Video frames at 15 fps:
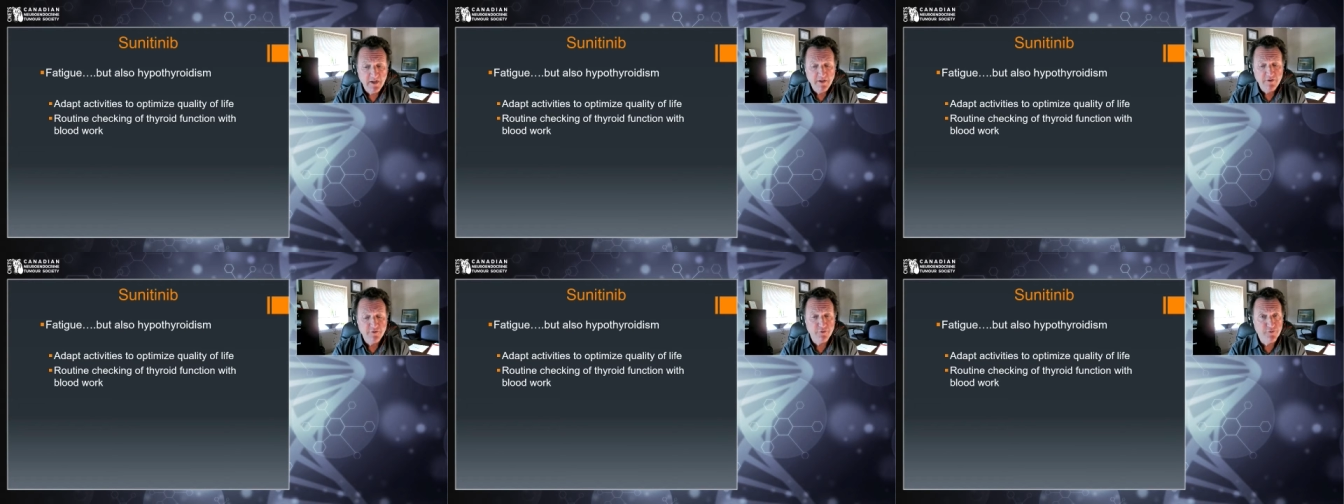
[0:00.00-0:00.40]

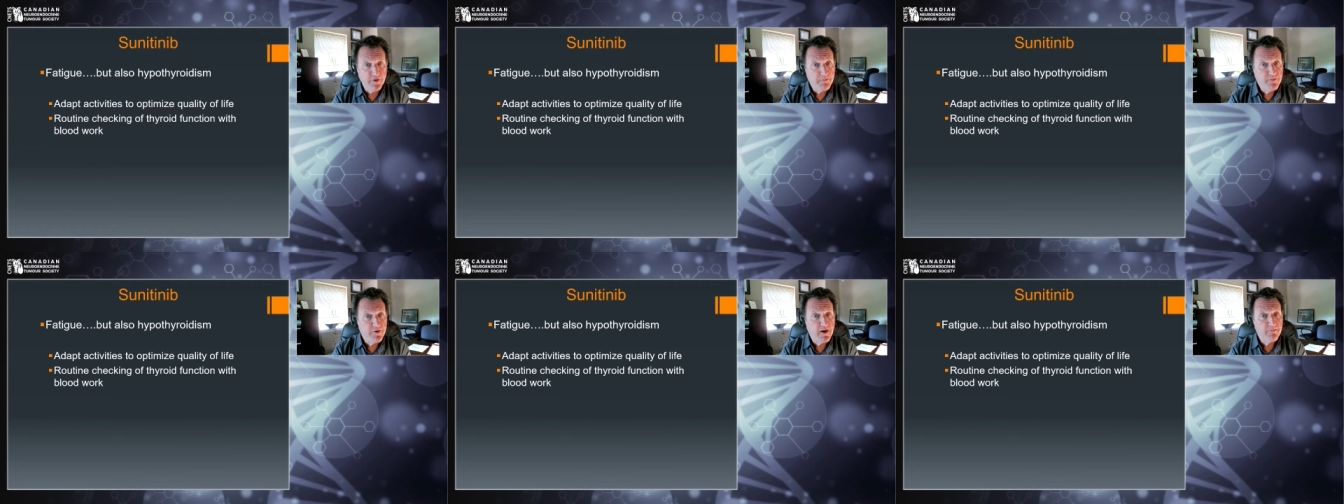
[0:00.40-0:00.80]
So
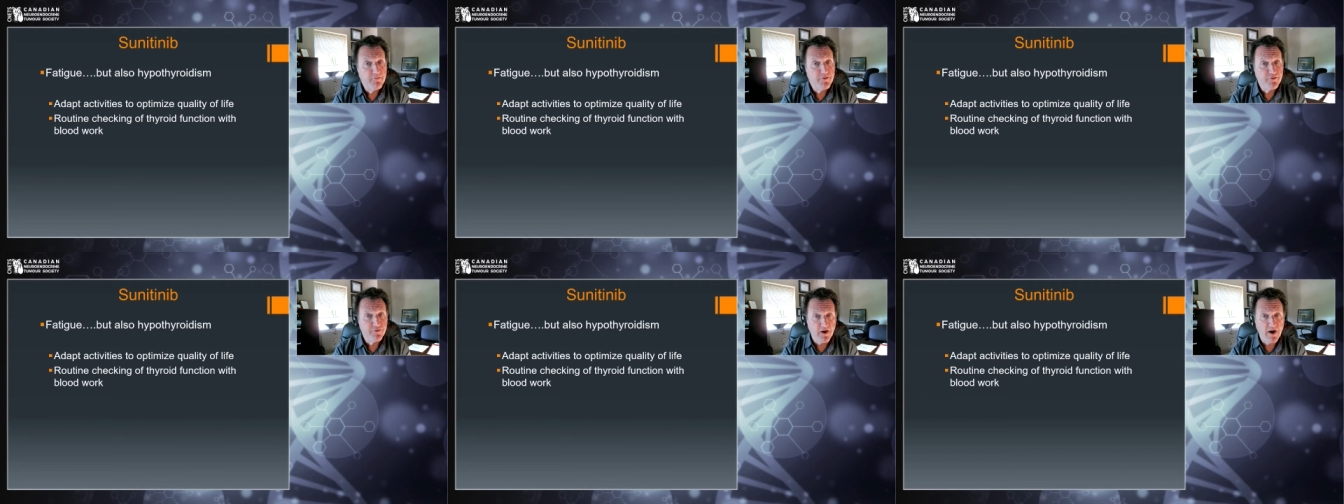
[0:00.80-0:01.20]

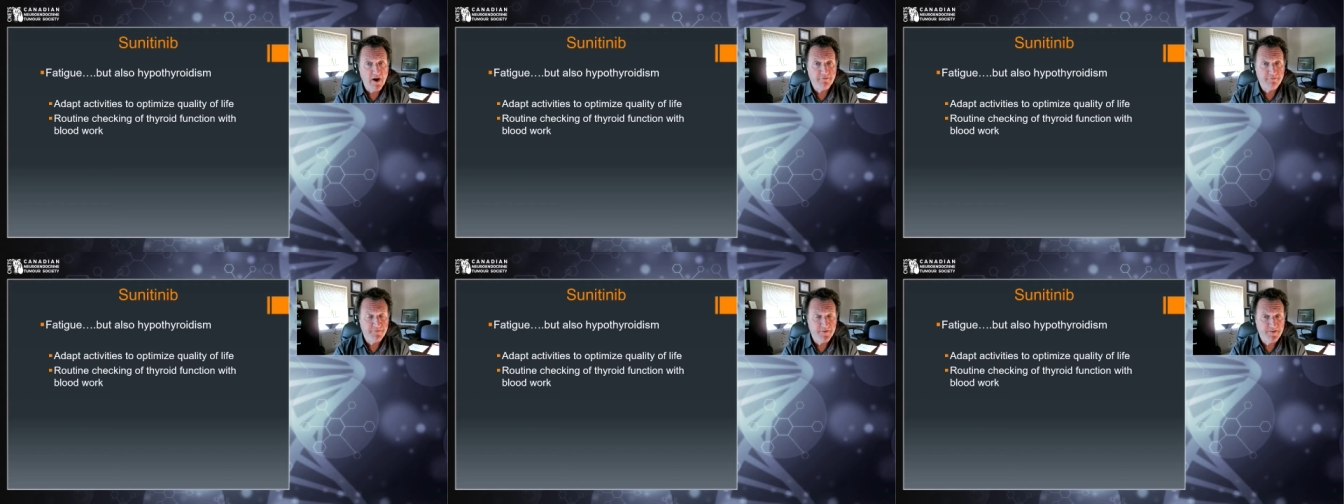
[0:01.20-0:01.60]
sometimes
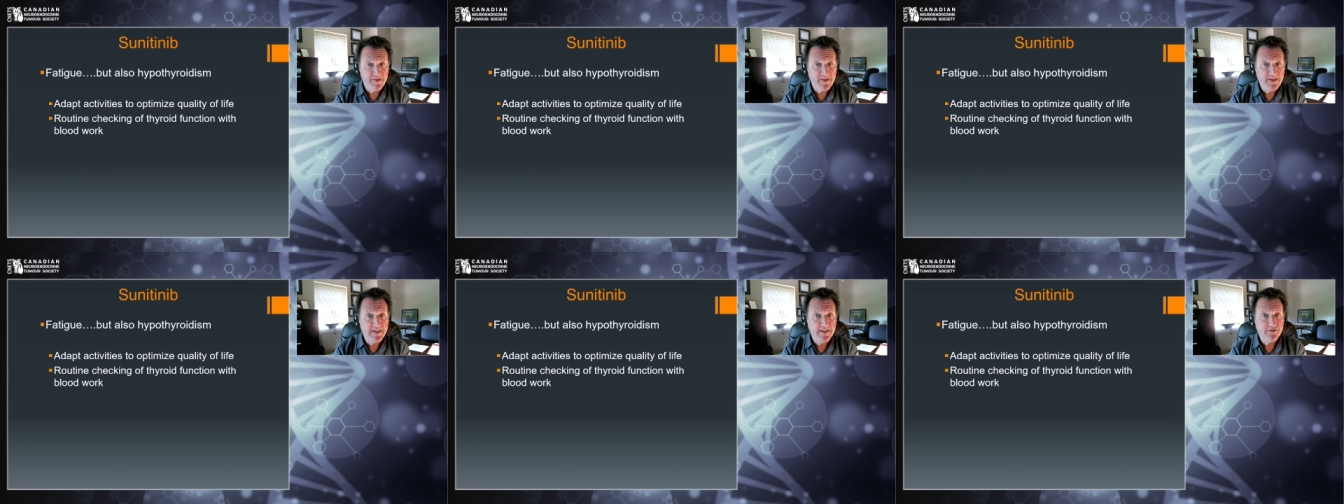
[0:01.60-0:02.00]

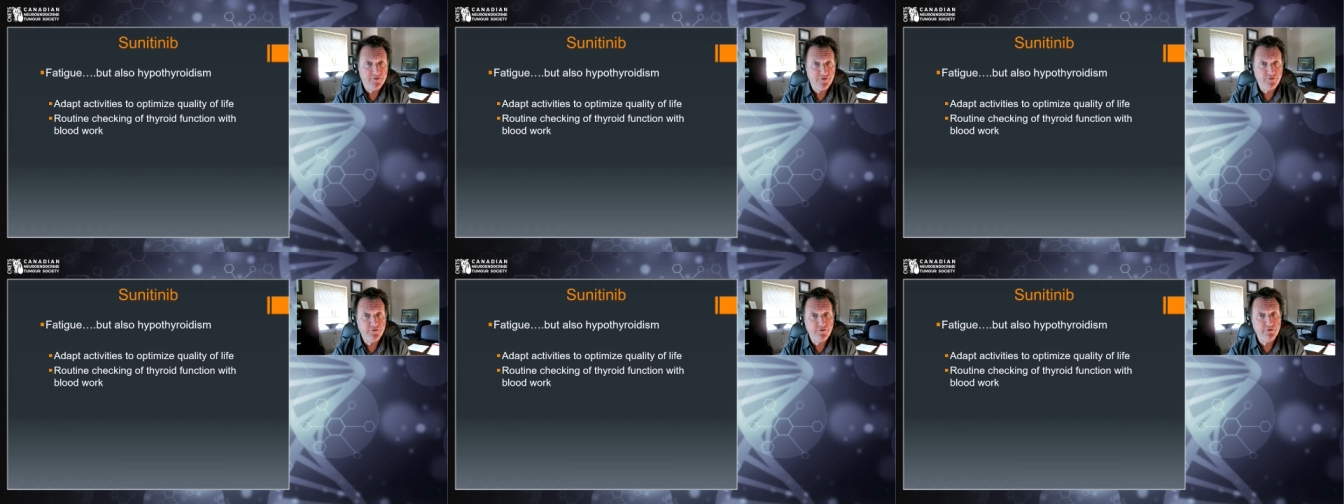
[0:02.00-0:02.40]
fatigue is
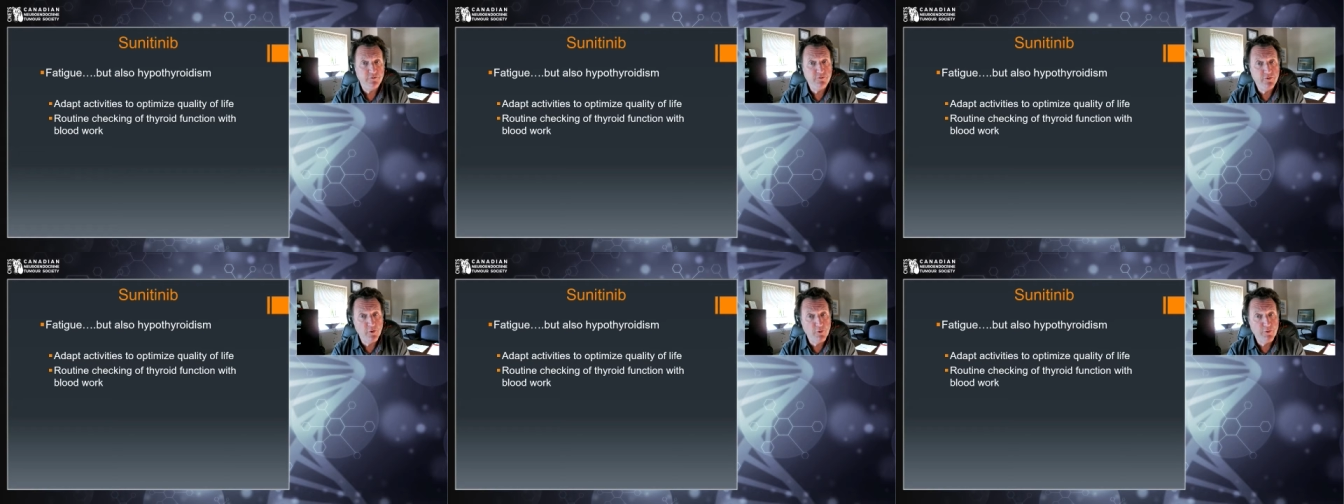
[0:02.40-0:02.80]
due to
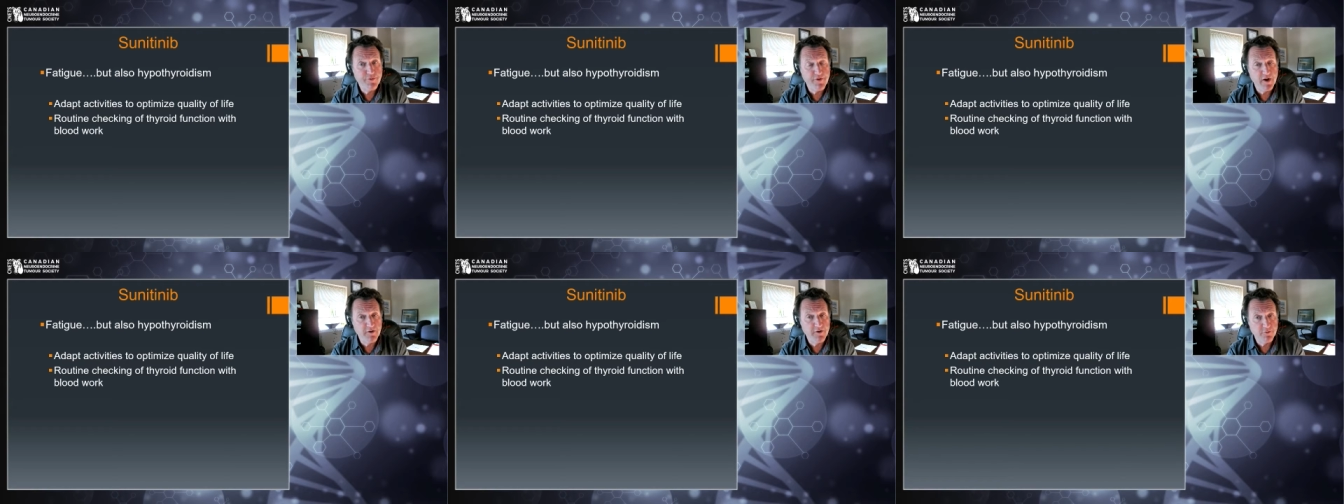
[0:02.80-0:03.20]
low
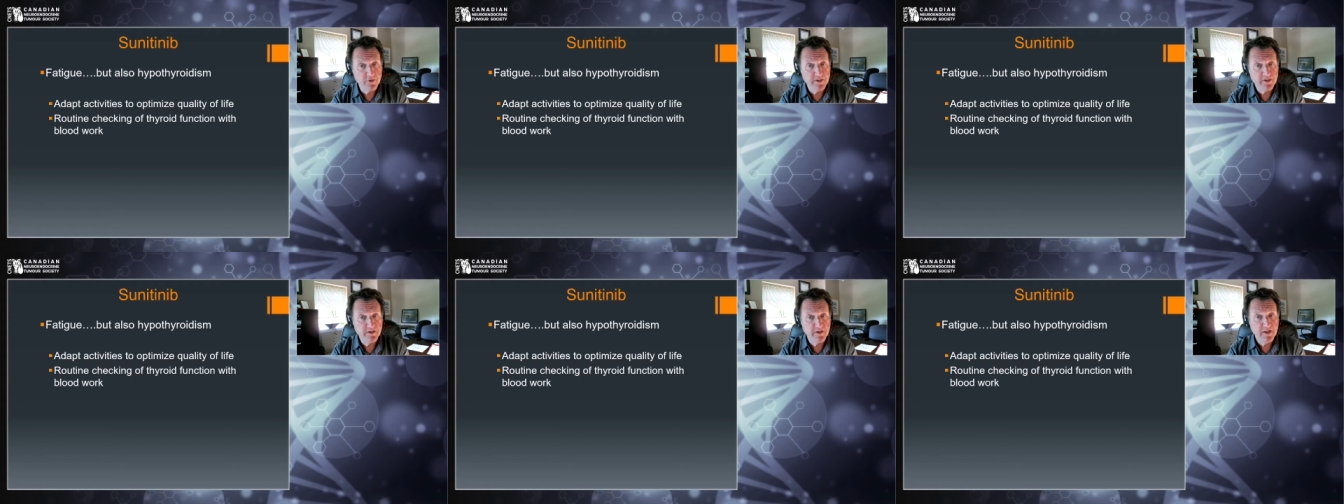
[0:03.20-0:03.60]

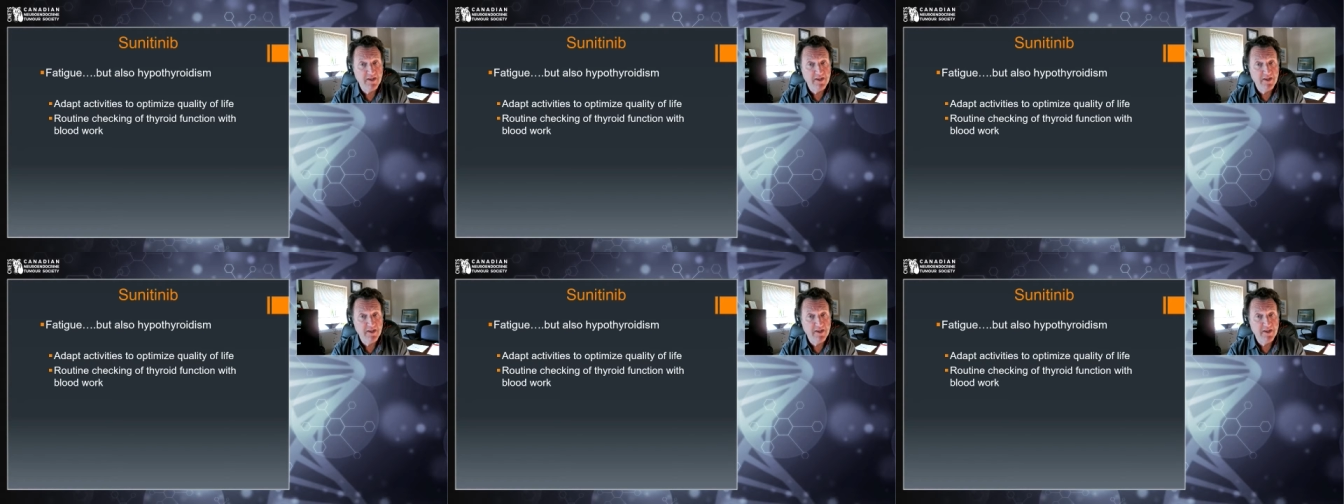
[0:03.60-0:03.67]
thyroid.